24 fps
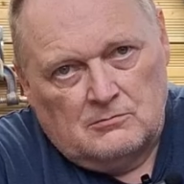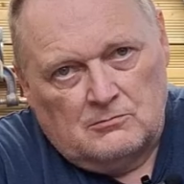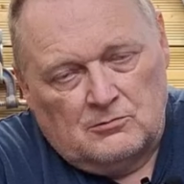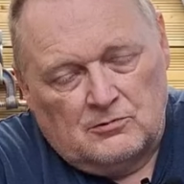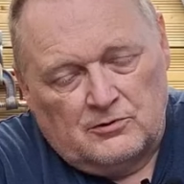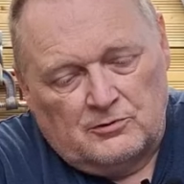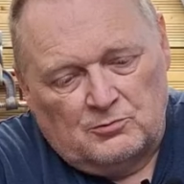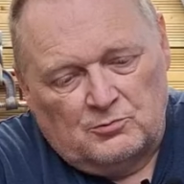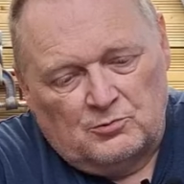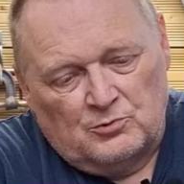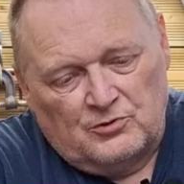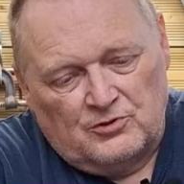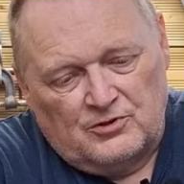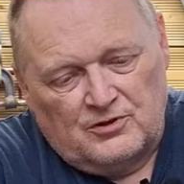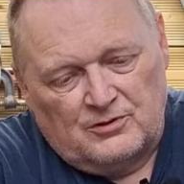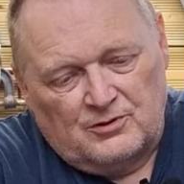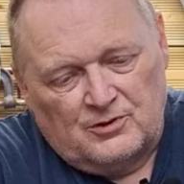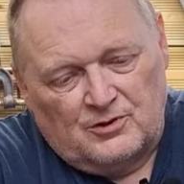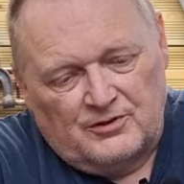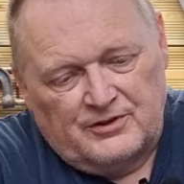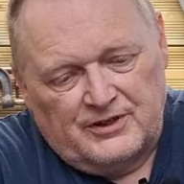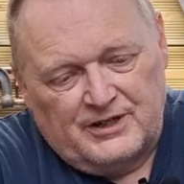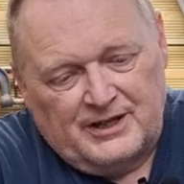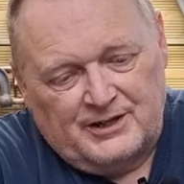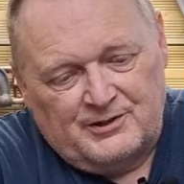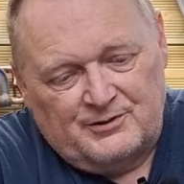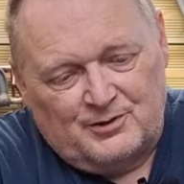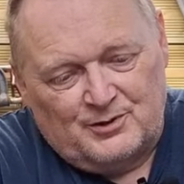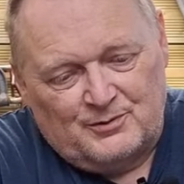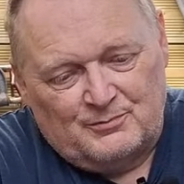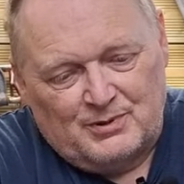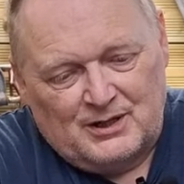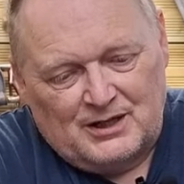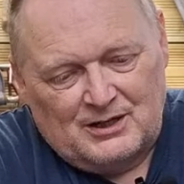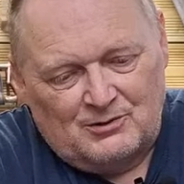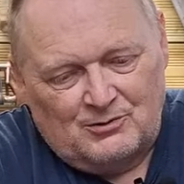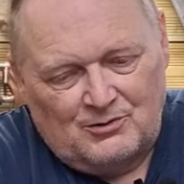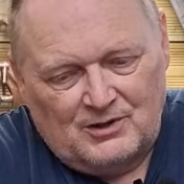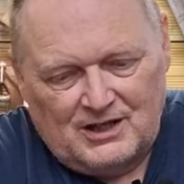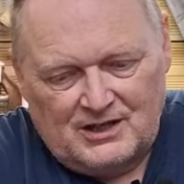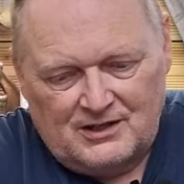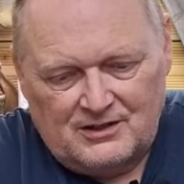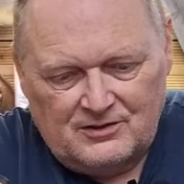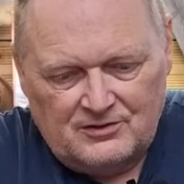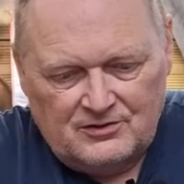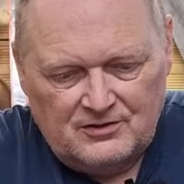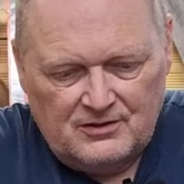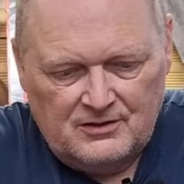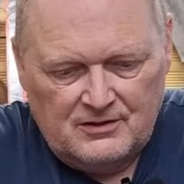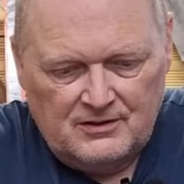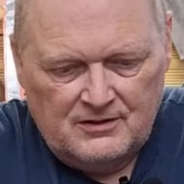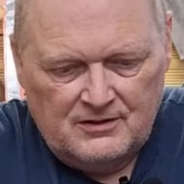once you've got an accurate barrel, that is.